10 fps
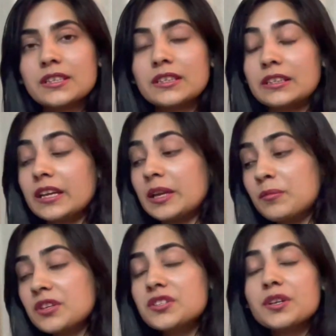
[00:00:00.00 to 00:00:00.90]
the
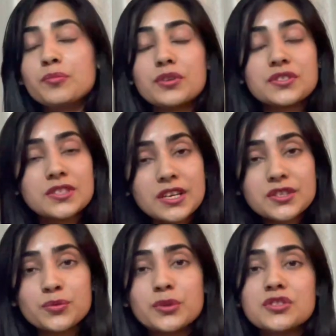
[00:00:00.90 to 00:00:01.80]
immediate
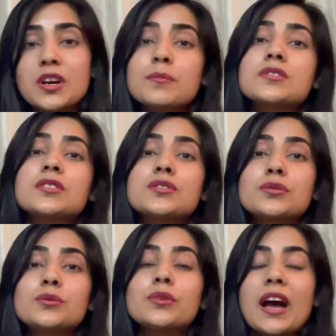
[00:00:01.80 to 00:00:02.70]
process which comes
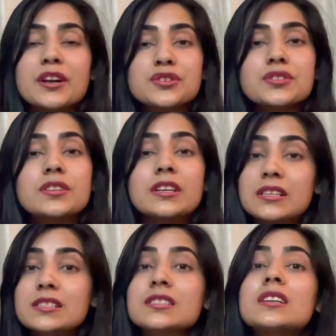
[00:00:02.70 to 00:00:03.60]
into action
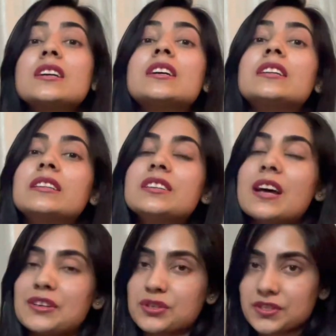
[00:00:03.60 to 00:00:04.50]
is the
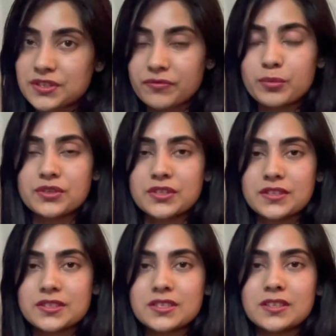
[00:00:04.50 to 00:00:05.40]
digestive
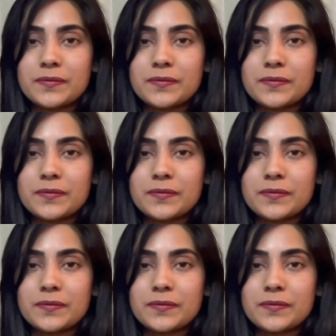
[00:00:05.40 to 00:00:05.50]
process,